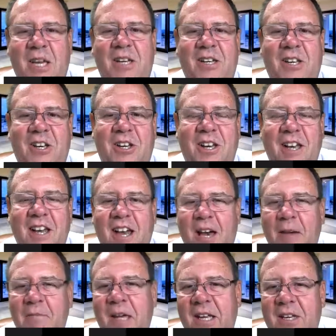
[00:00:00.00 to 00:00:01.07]
getting good.
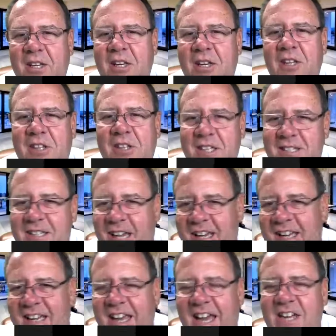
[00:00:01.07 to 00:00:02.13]
I'm getting good at this. I
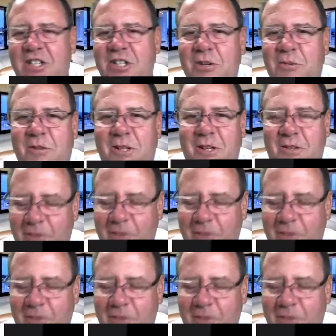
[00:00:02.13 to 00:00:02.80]
can catch you when you